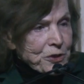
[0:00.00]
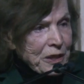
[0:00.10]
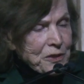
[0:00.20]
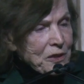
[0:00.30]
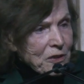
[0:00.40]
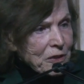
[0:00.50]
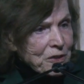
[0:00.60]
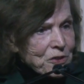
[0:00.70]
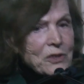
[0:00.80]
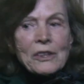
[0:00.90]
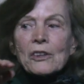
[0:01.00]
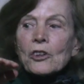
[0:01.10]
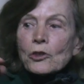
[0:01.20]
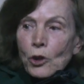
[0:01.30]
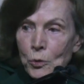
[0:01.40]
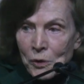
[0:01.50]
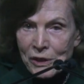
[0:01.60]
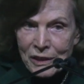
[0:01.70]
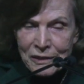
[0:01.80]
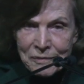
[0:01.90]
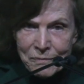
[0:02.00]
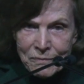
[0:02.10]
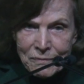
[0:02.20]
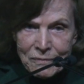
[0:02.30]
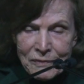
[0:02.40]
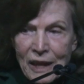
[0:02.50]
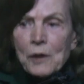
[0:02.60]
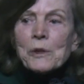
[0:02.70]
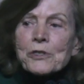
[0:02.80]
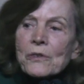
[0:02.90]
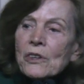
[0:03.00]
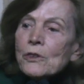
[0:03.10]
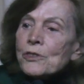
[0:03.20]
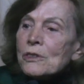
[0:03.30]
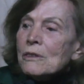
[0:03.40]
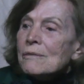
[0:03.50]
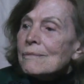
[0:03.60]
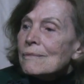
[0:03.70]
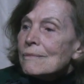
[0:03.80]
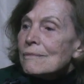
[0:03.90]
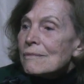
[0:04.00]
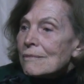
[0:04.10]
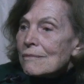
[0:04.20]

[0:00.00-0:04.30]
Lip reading: in protected areas globally. How much of the ocean?